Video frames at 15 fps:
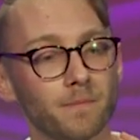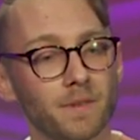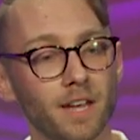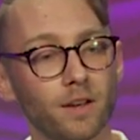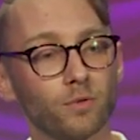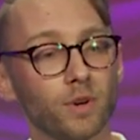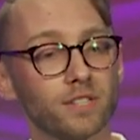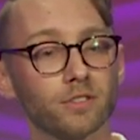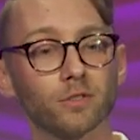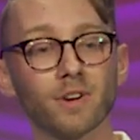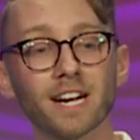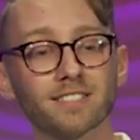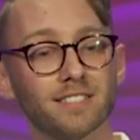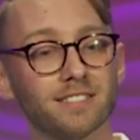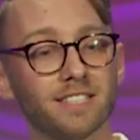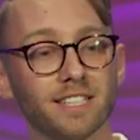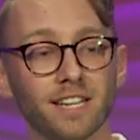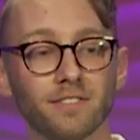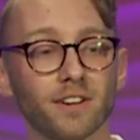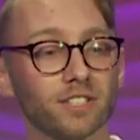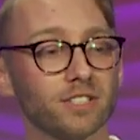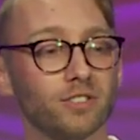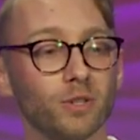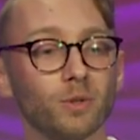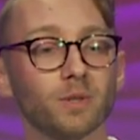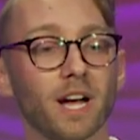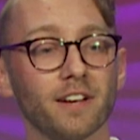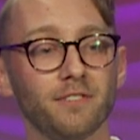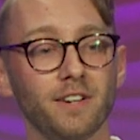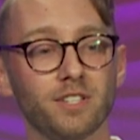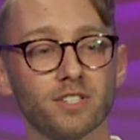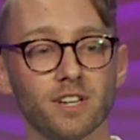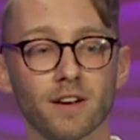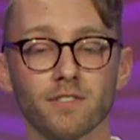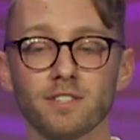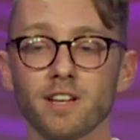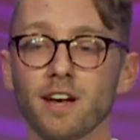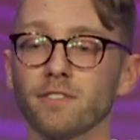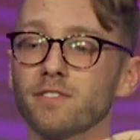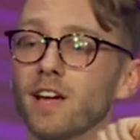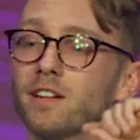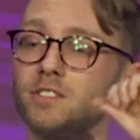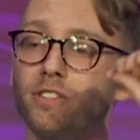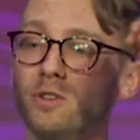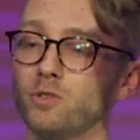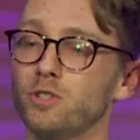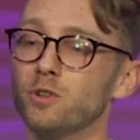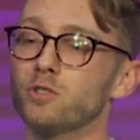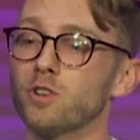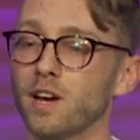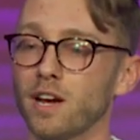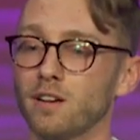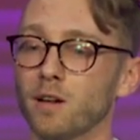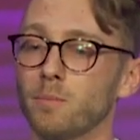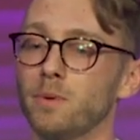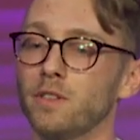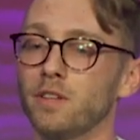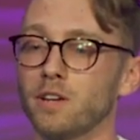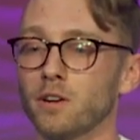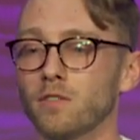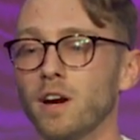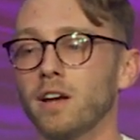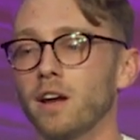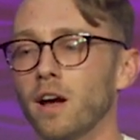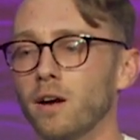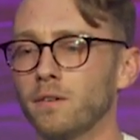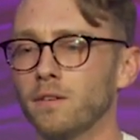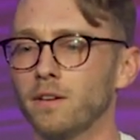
he resurrected to give us new life each and every day. If that's you, shoot your hand up in the air right now.